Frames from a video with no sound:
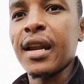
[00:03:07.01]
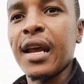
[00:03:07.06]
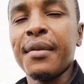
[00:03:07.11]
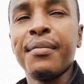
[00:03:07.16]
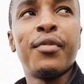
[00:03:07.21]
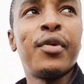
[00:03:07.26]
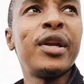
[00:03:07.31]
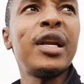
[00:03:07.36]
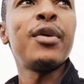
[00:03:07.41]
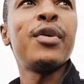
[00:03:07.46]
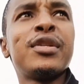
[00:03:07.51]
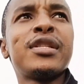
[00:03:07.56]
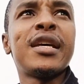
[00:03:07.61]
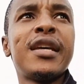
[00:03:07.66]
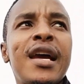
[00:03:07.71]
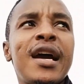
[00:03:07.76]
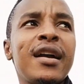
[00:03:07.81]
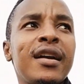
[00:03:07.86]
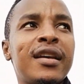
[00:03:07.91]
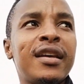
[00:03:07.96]
When I was a young
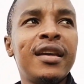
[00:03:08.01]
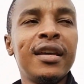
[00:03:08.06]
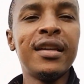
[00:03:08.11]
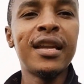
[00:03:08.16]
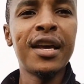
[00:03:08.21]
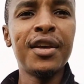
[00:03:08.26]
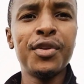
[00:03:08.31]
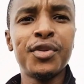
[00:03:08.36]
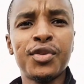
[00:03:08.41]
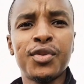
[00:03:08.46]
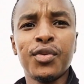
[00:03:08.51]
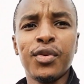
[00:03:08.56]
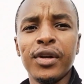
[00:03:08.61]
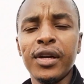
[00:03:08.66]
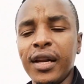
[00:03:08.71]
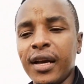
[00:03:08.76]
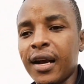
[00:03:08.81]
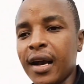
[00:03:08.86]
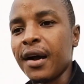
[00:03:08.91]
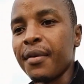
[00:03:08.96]
kid, I used to really
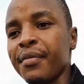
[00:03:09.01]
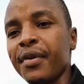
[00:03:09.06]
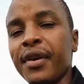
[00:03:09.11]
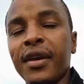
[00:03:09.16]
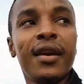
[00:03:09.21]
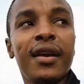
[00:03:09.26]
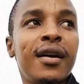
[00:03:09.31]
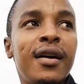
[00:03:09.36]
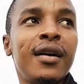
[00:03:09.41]
come here